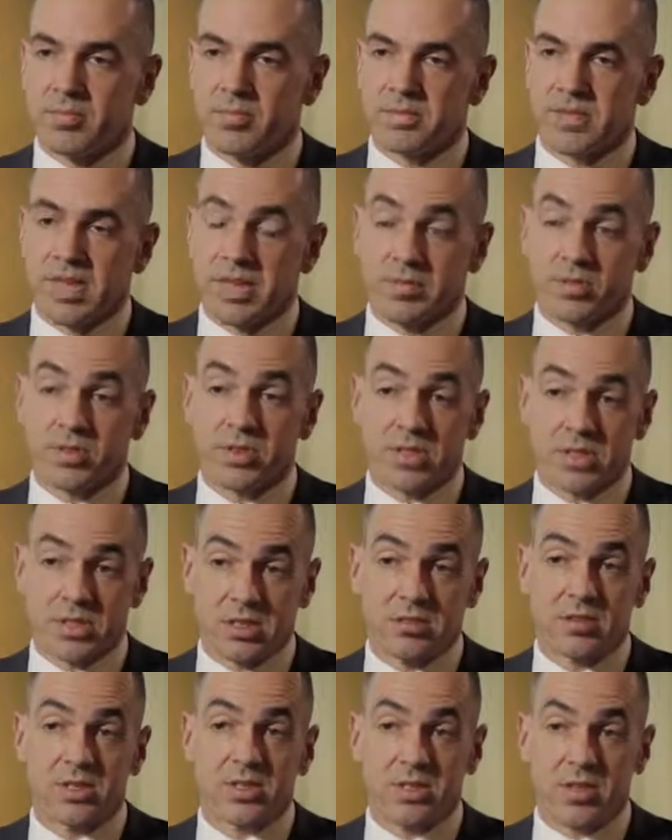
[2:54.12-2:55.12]
take very
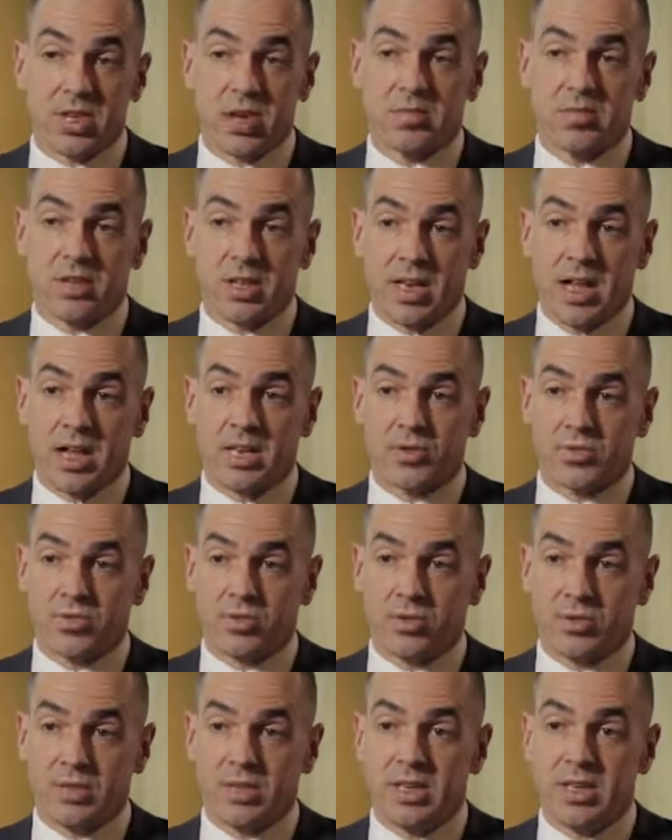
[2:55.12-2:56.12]
seriously over the last
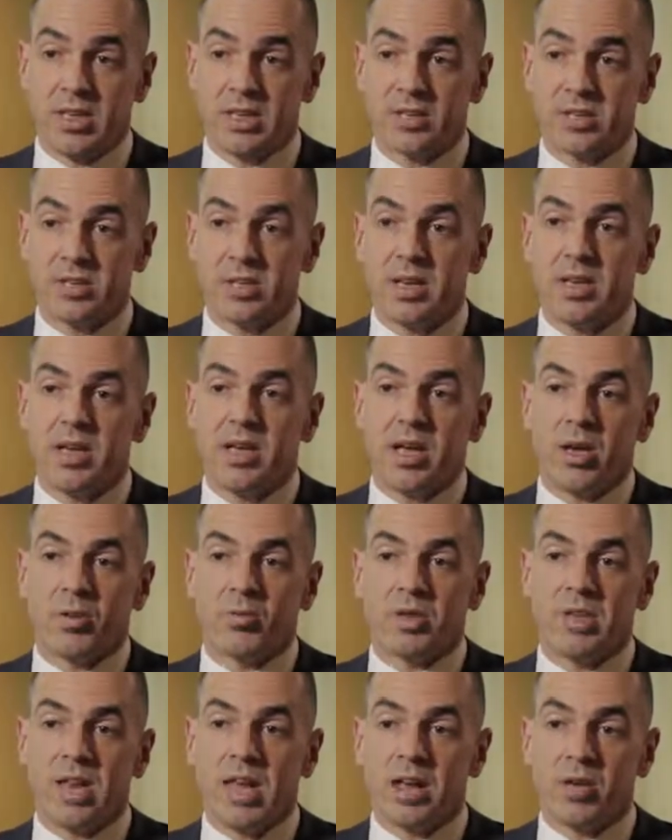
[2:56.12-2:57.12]
few years, and
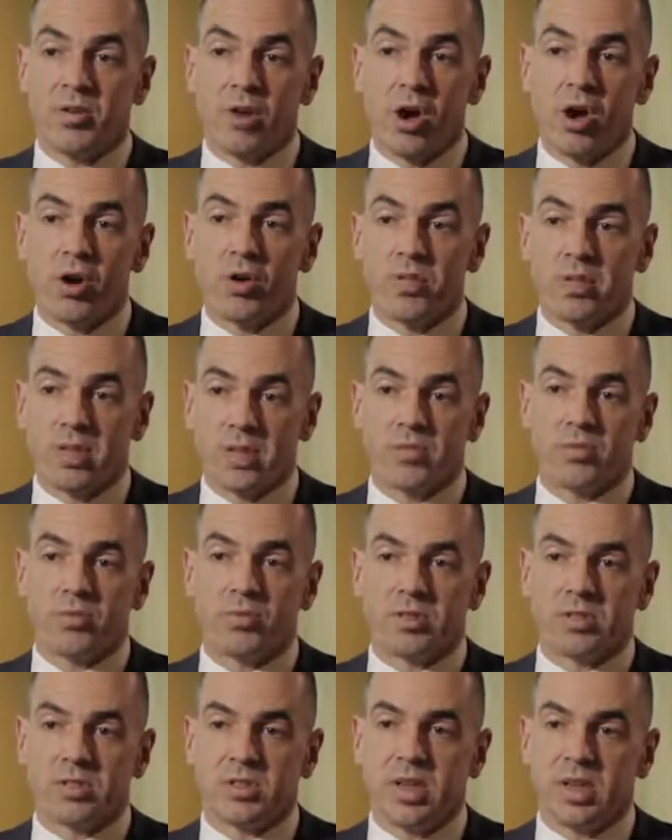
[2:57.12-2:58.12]
we now know that if
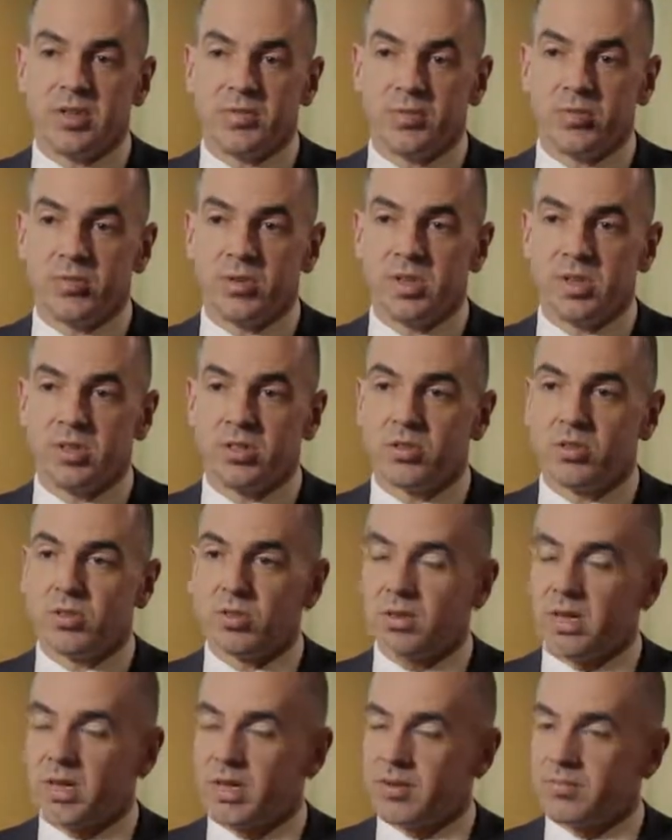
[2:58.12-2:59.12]
we
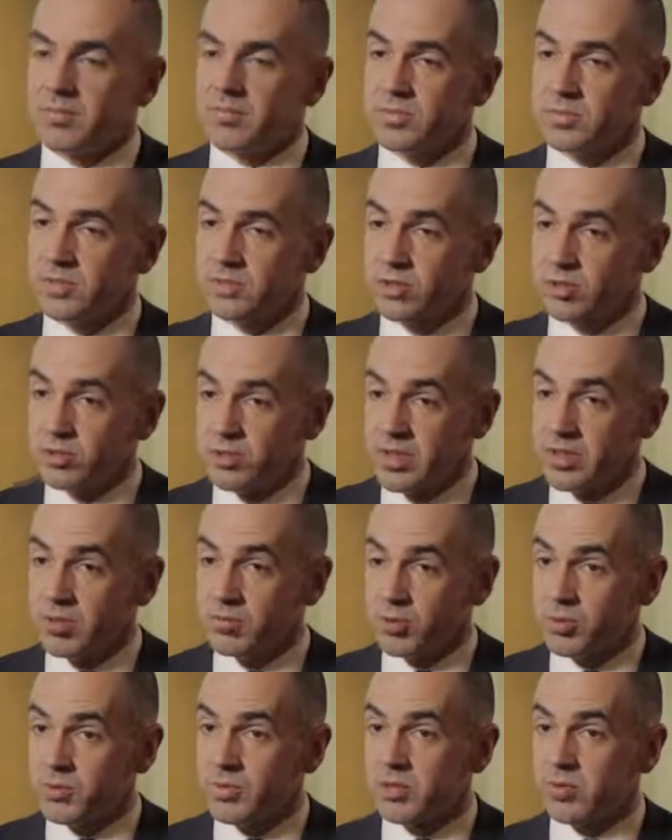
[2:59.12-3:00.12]
treat
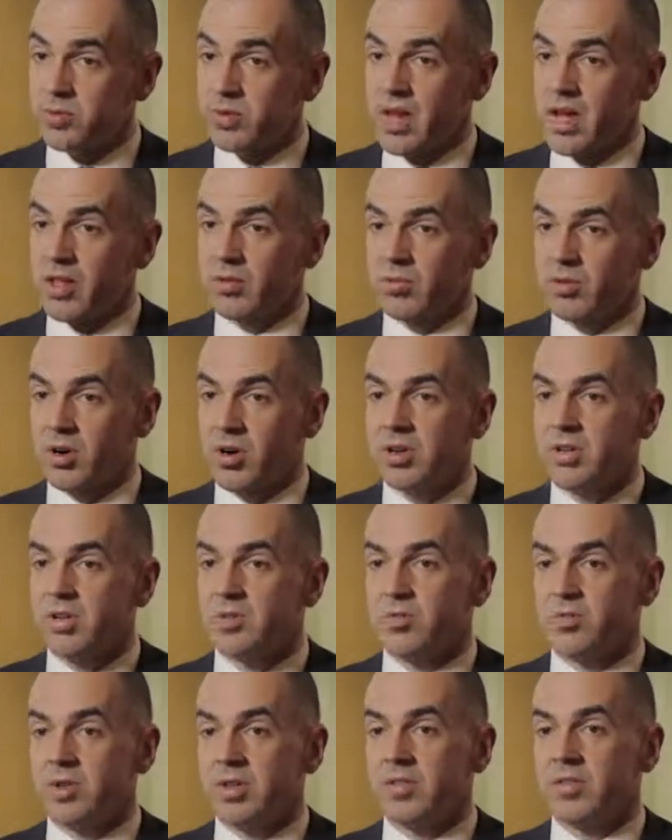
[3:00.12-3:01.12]
rheumatoid arthritis
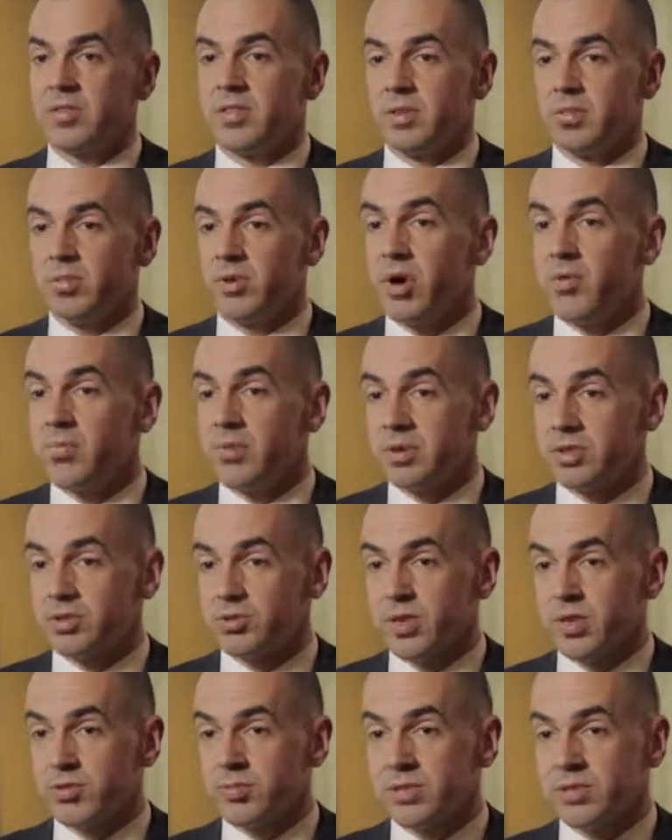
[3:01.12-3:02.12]
with the appropriate
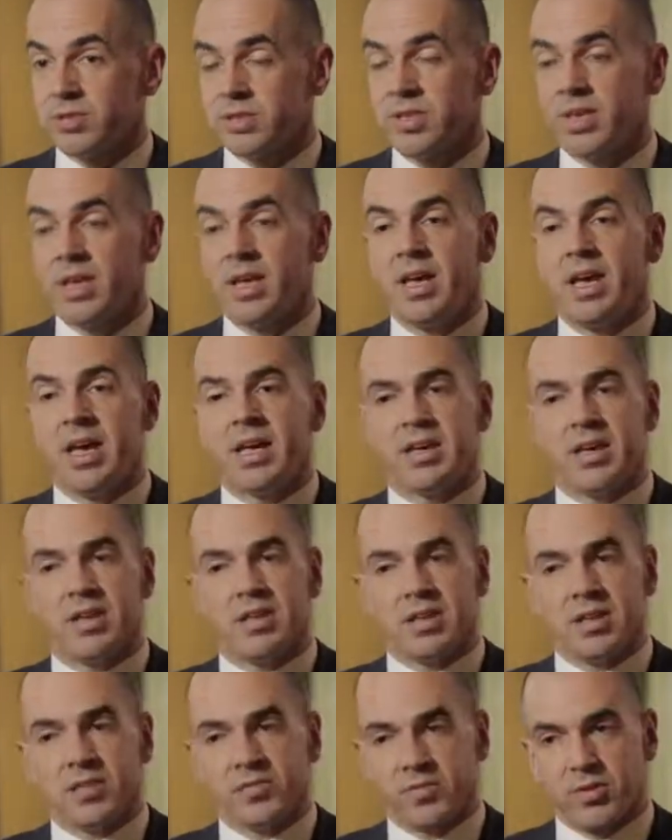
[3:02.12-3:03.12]
treatments and get
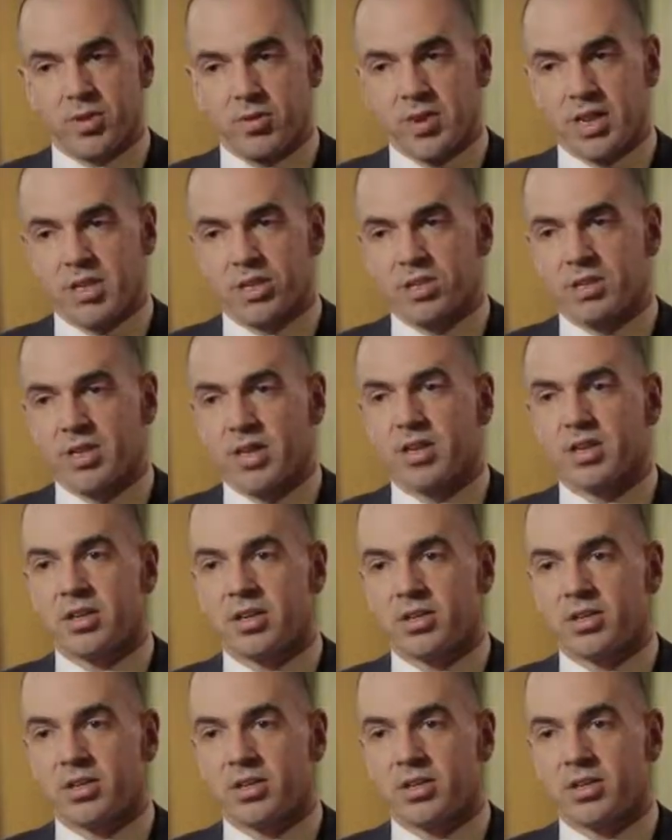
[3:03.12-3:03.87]
the inflammation under